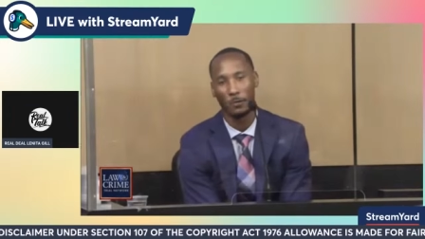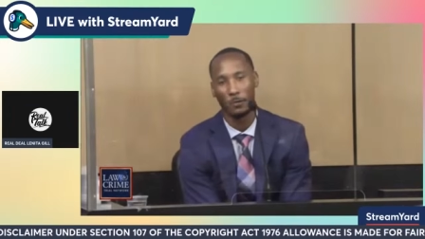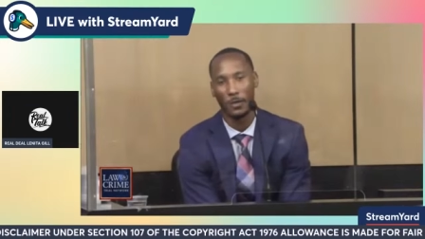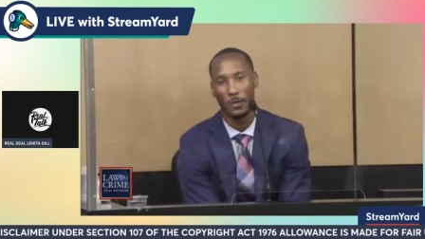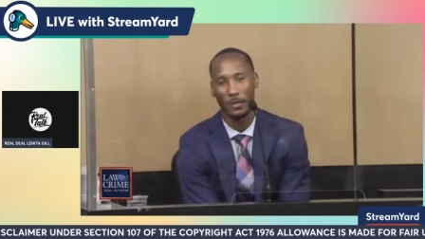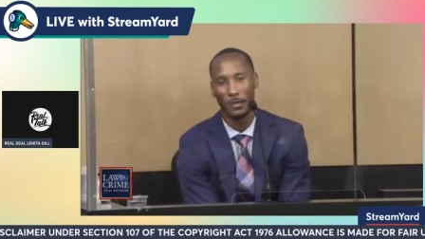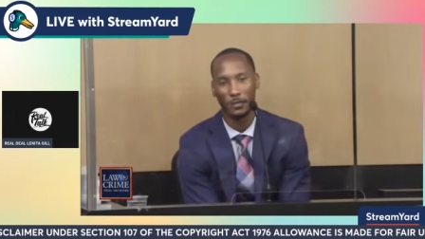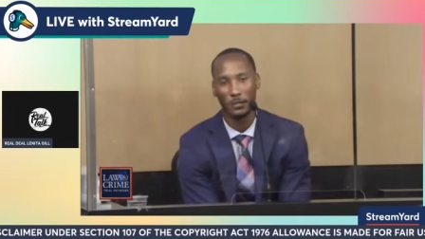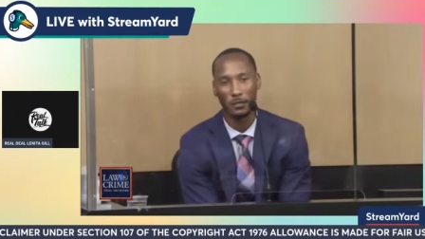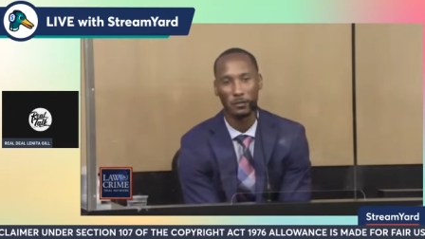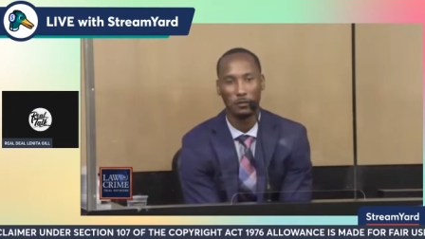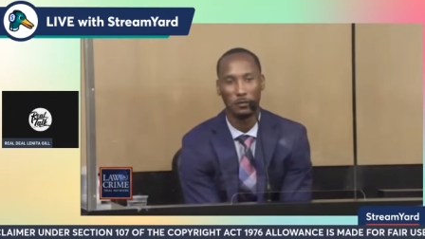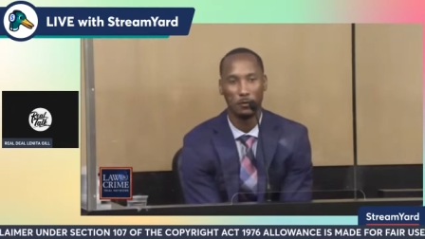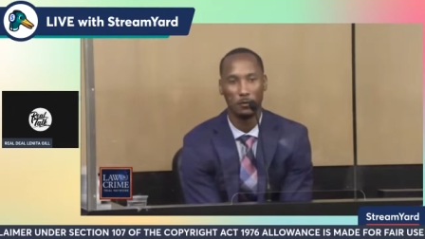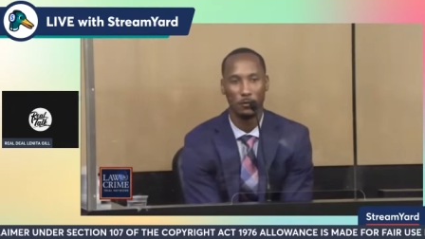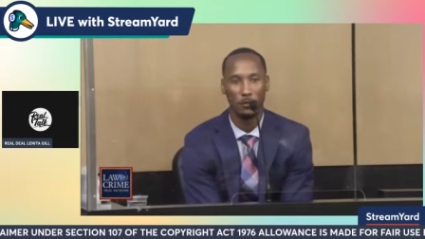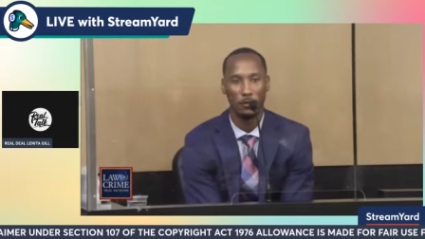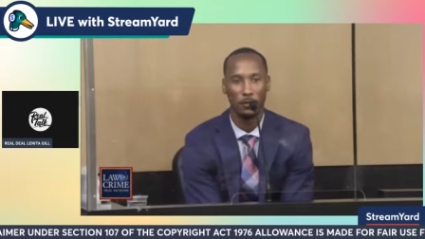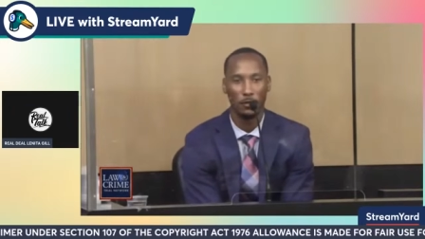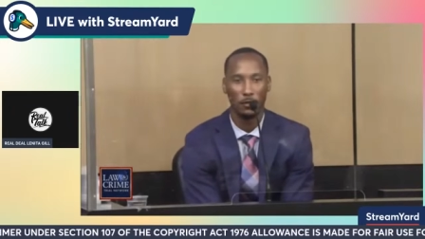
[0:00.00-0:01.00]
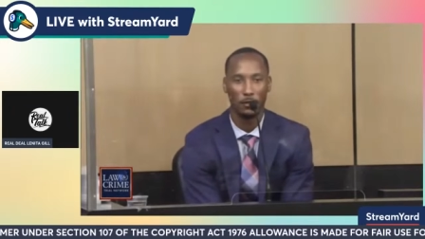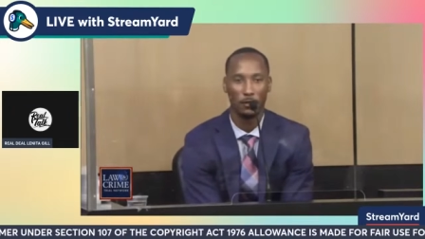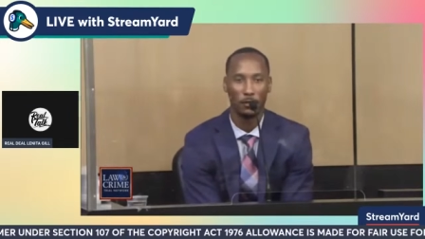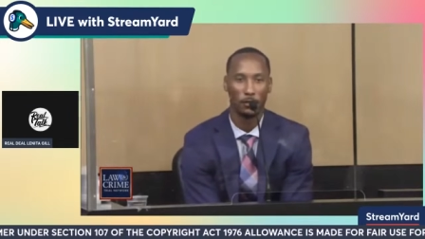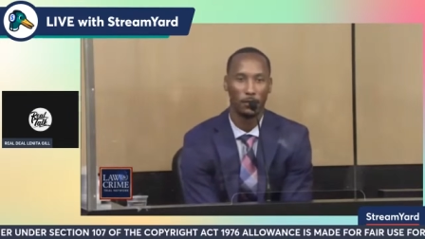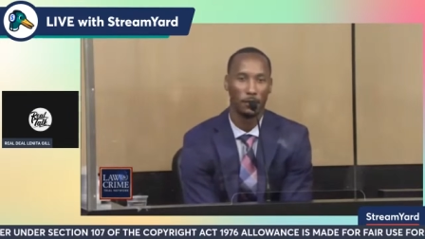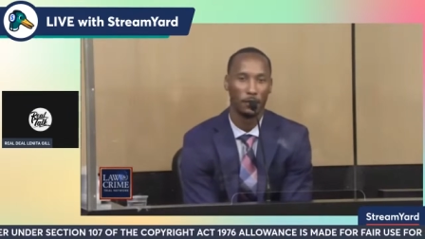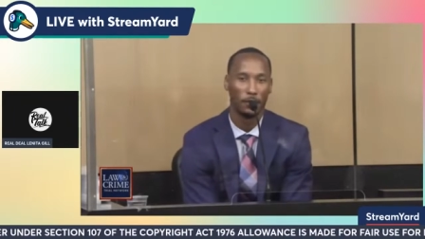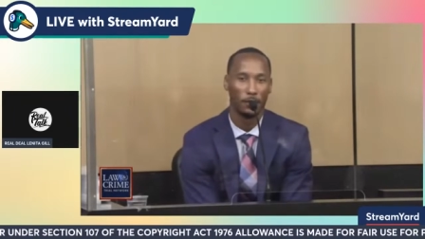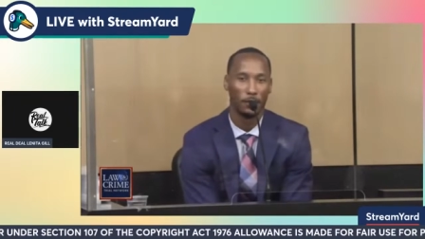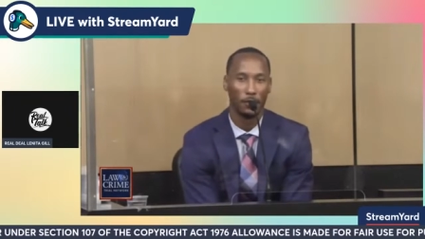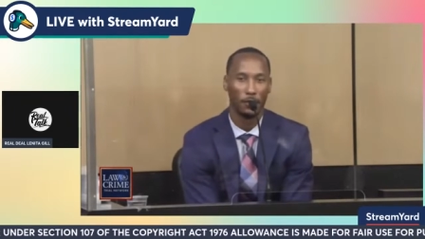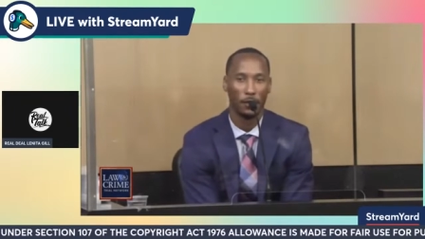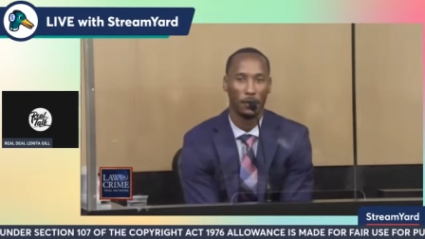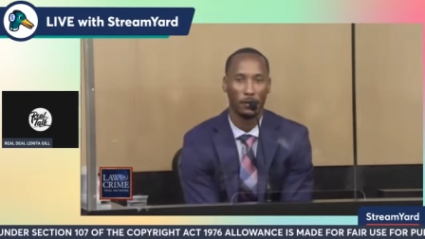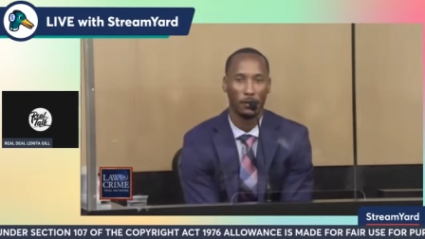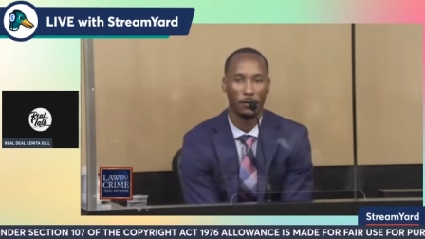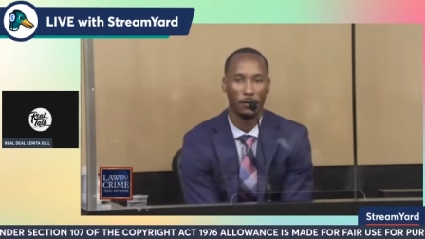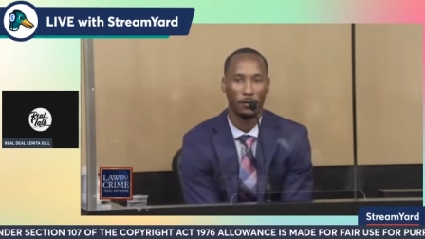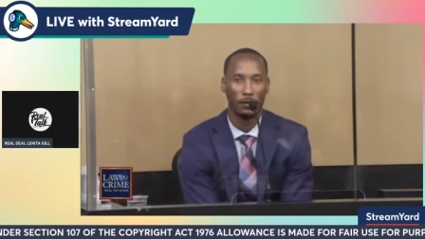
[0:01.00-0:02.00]
back to the door,
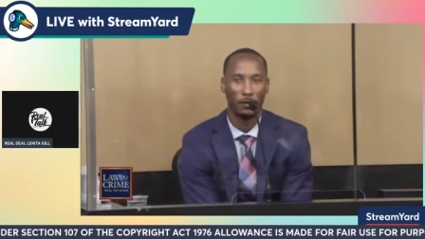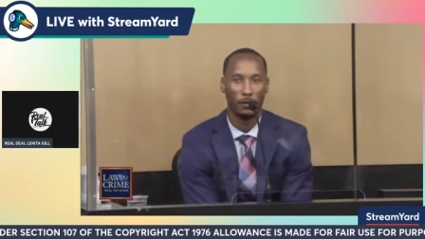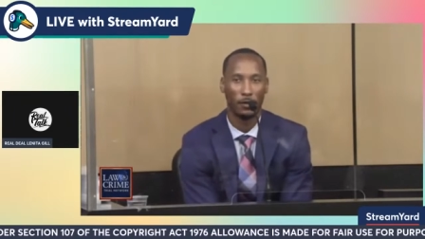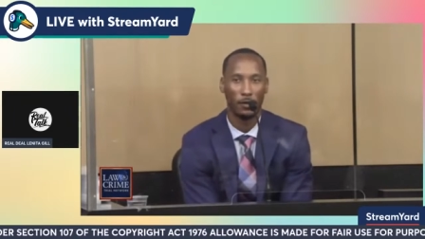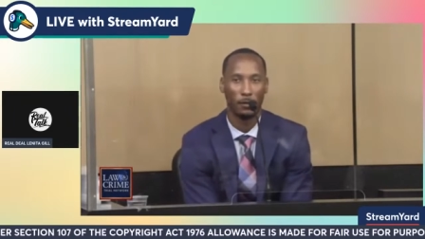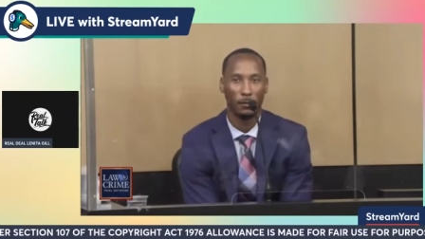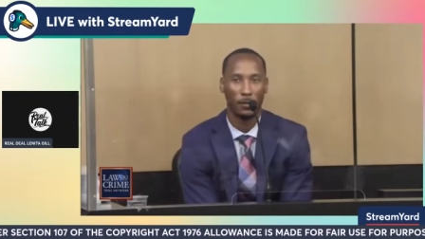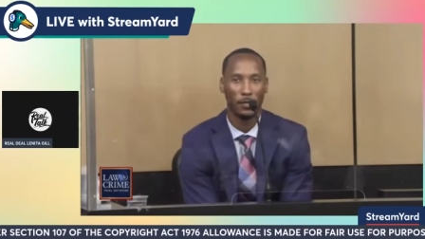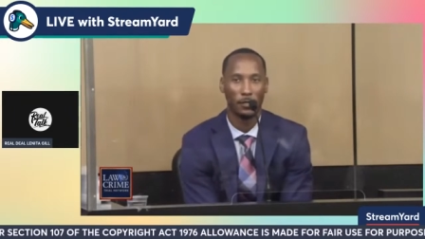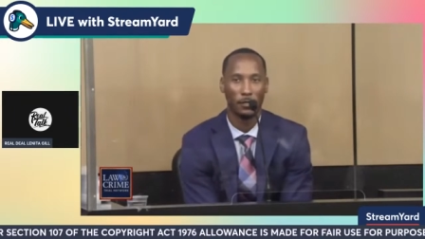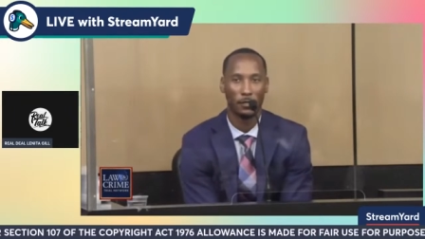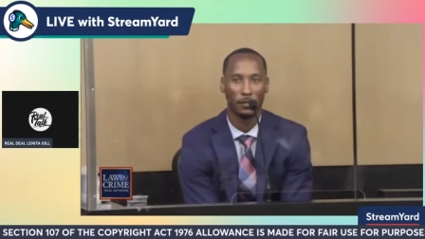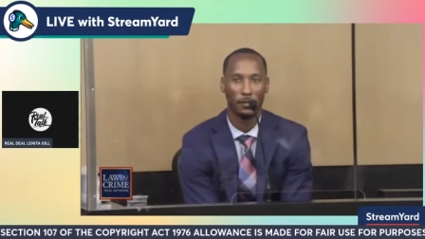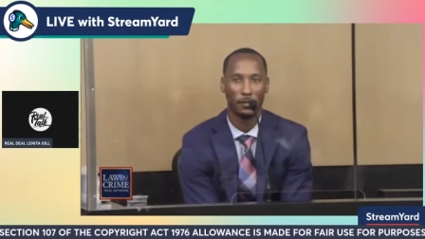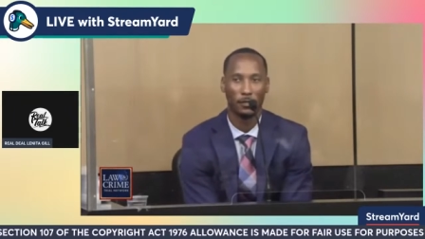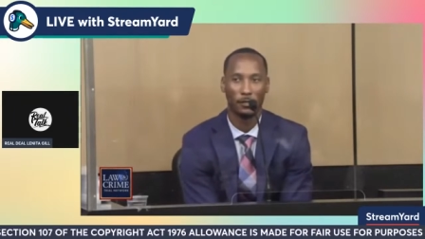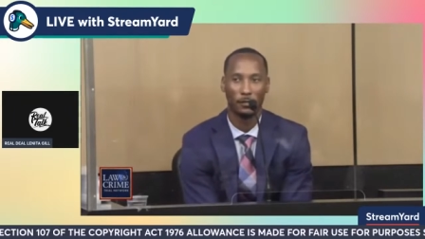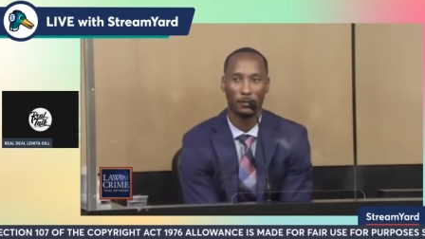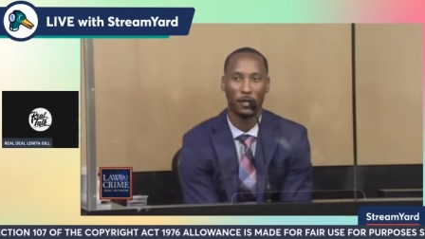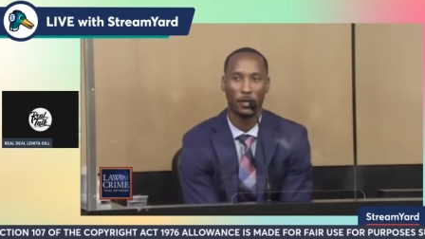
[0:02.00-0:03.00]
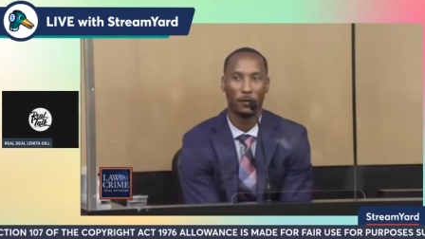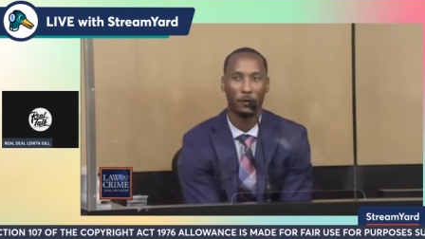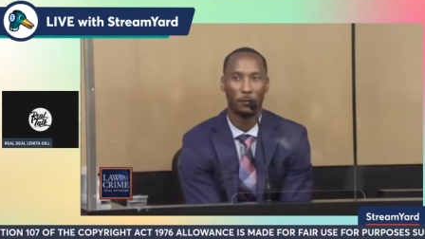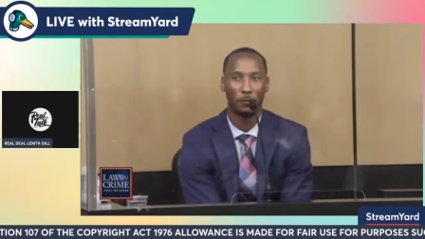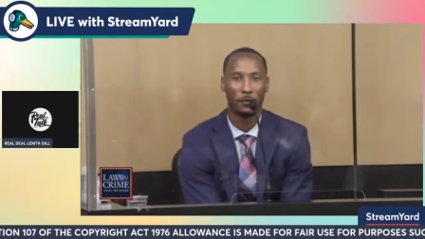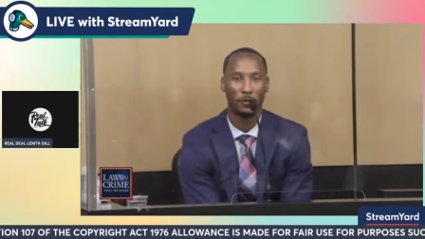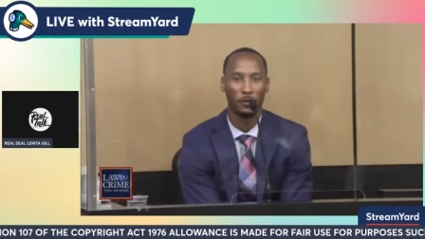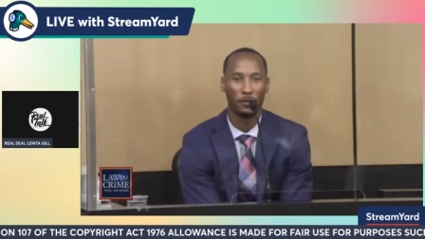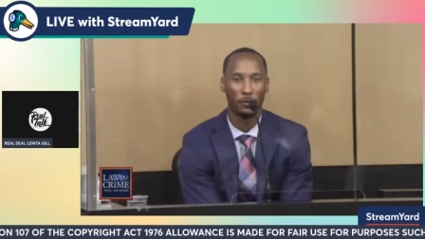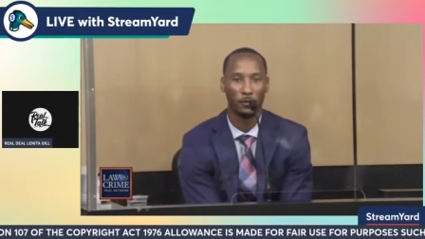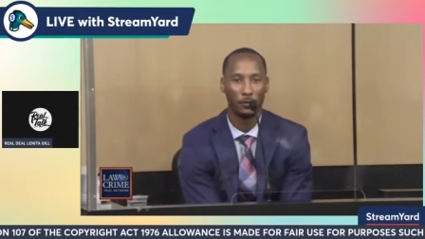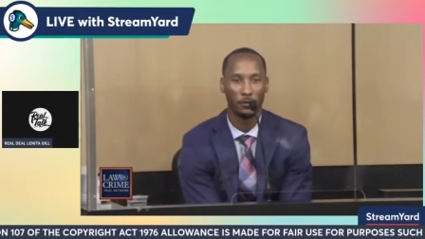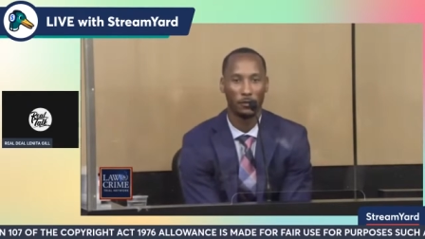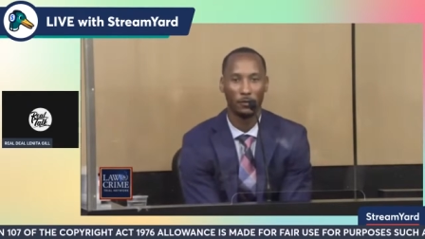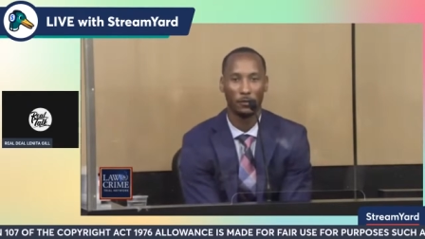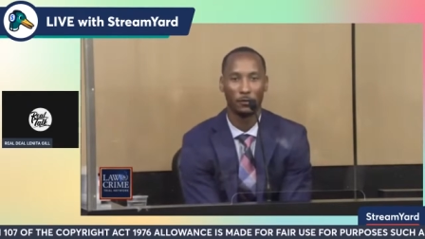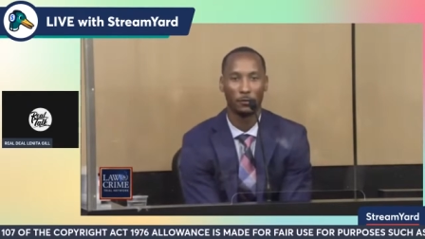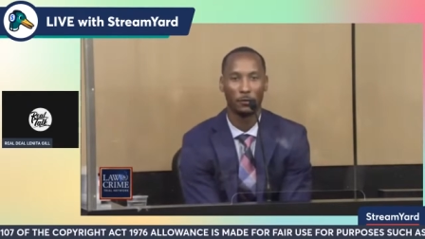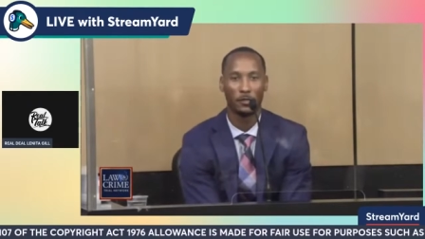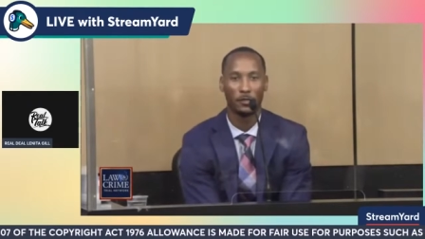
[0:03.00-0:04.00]
I basically tried to open the door
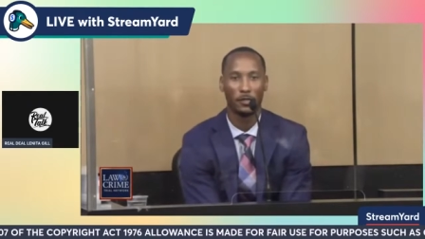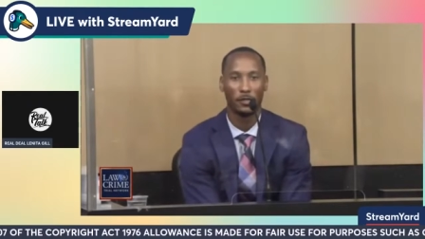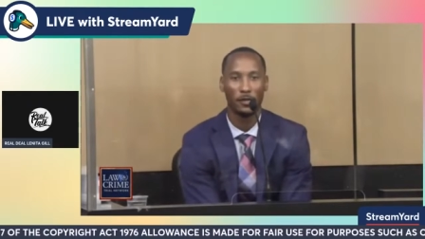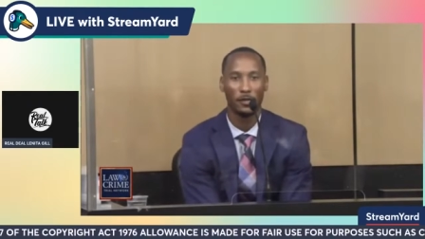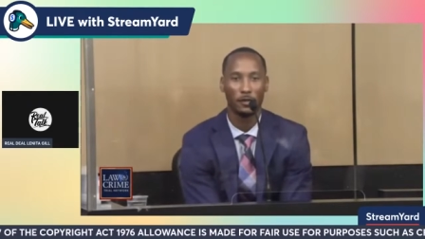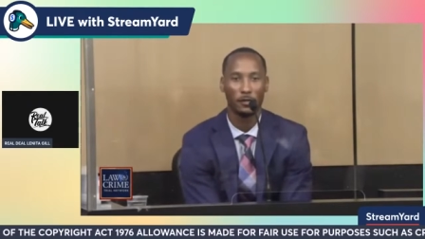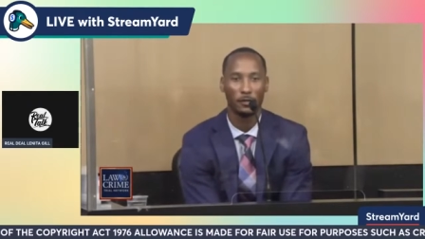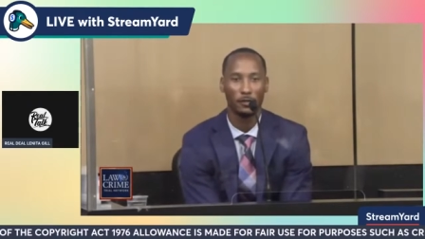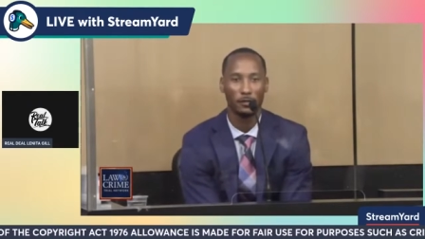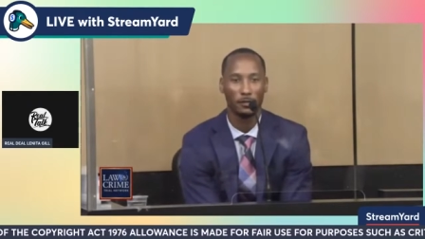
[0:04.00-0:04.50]
was locked.